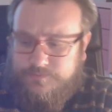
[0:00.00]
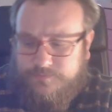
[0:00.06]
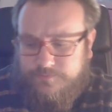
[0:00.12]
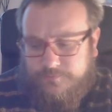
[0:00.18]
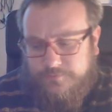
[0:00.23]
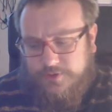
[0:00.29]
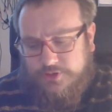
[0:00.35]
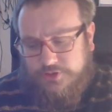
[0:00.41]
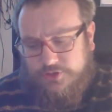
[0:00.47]

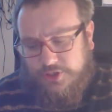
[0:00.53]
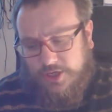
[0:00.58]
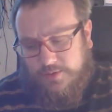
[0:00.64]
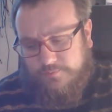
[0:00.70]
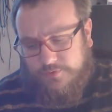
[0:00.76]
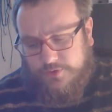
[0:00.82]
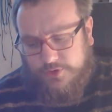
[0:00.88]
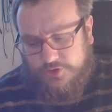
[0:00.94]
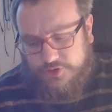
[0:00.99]
finish a
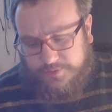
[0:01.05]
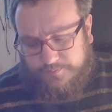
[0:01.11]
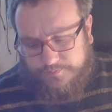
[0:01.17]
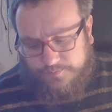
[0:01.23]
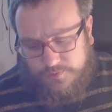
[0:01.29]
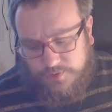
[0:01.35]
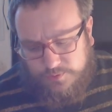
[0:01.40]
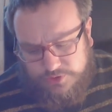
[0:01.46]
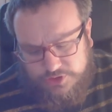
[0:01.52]
game for the jam,
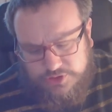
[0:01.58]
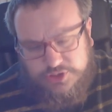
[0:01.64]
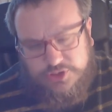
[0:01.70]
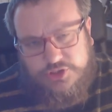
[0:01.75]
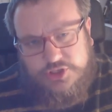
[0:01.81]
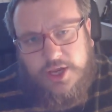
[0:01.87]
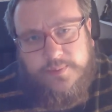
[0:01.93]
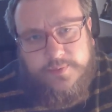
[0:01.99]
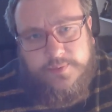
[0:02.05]
which is a
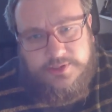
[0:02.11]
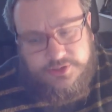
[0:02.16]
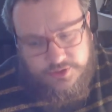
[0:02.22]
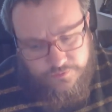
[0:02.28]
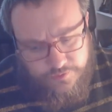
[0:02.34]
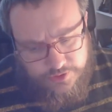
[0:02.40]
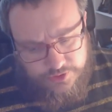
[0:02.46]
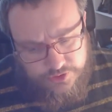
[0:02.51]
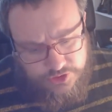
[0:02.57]
shame. It's
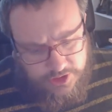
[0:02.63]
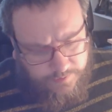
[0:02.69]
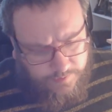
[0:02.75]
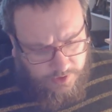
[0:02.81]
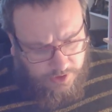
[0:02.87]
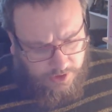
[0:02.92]
the first jam that